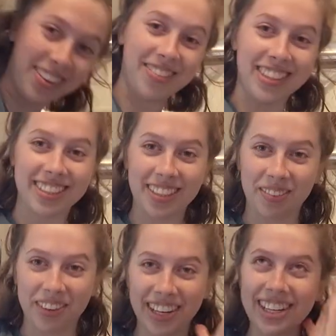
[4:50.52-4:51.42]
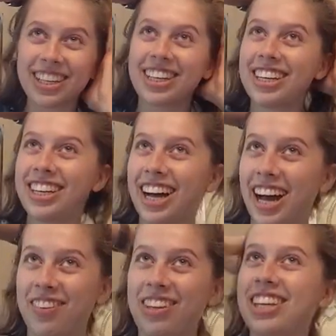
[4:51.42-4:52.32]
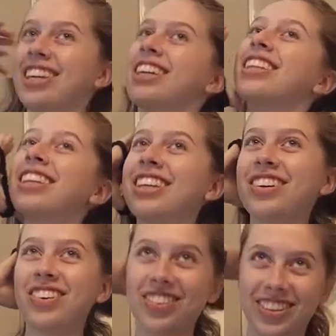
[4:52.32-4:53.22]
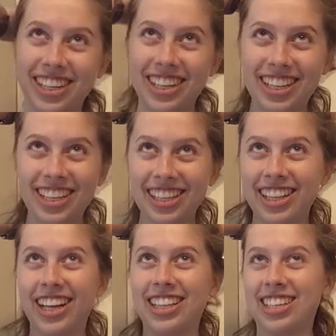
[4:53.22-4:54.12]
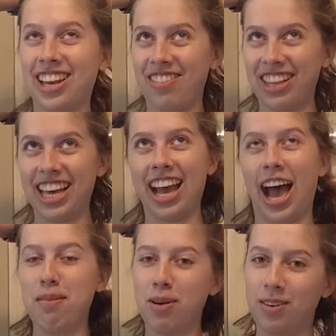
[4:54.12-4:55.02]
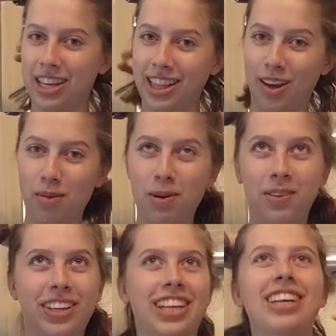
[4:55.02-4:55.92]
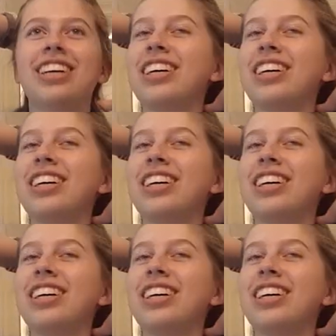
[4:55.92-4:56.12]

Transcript: know if this is going to work. I'm going to, ooh, it's going to be like high pony and low pony.